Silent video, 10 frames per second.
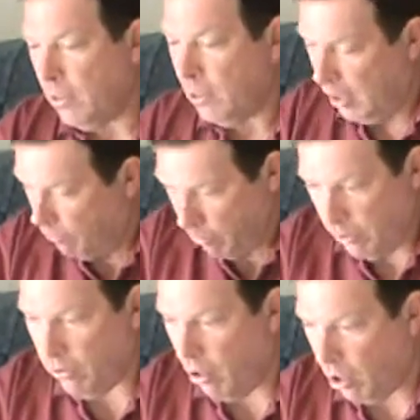even with
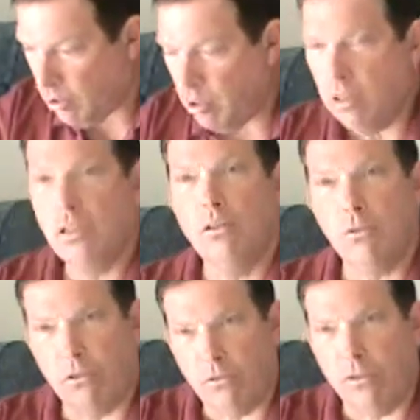your dogs,
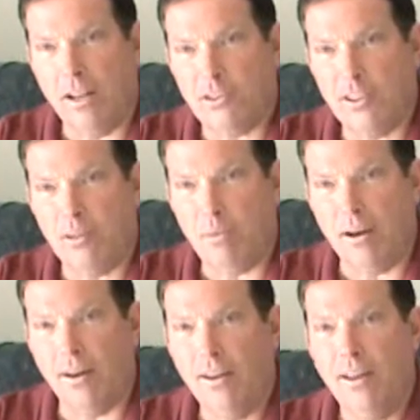with your financial
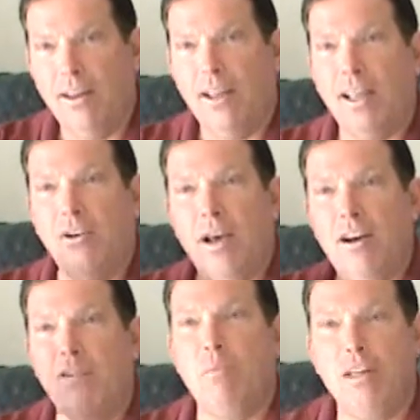independent, and you had
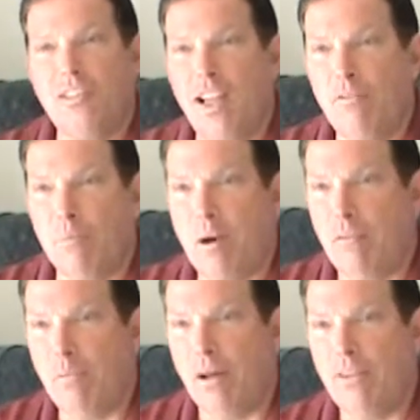enough money saved up
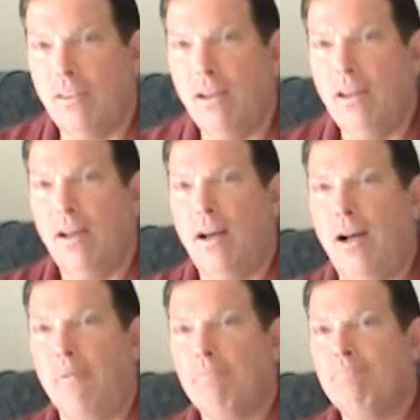every month
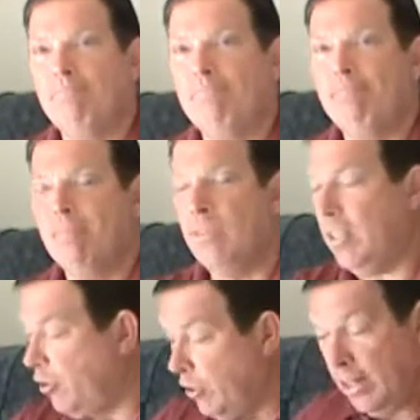that
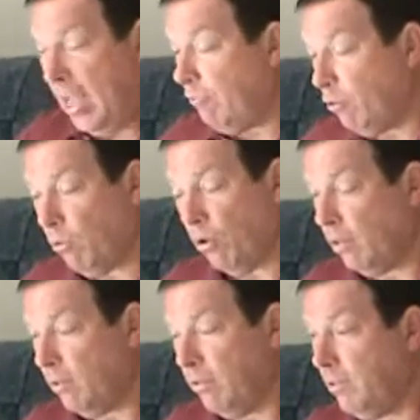you didn't have to
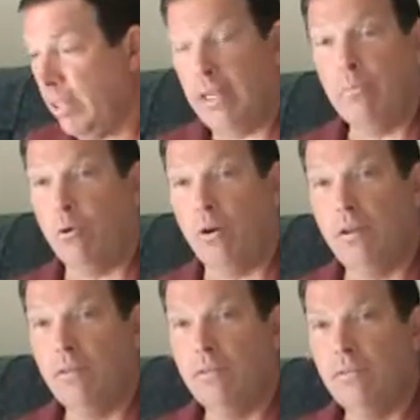work
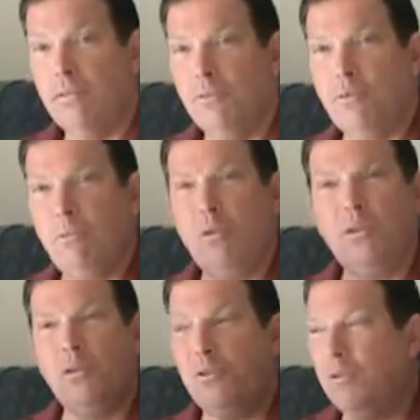anymore, what would
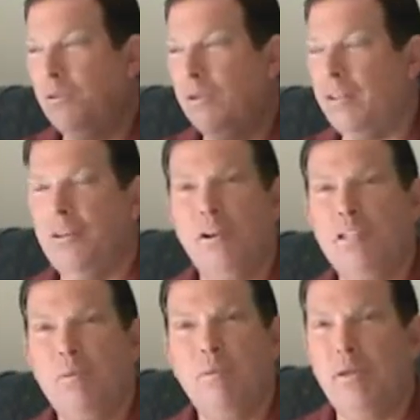you and your
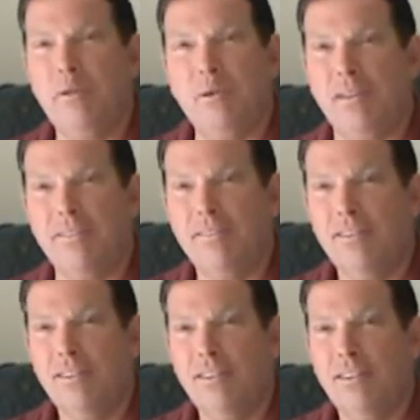husband be doing?
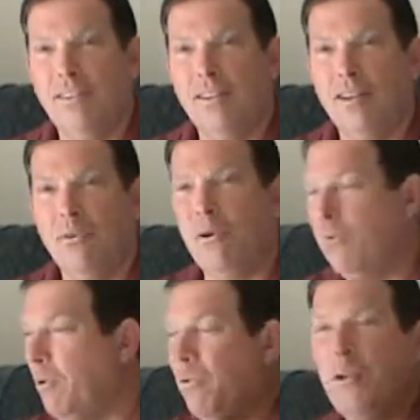
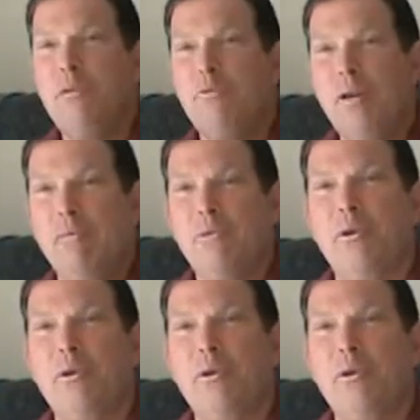What are your dreams? What are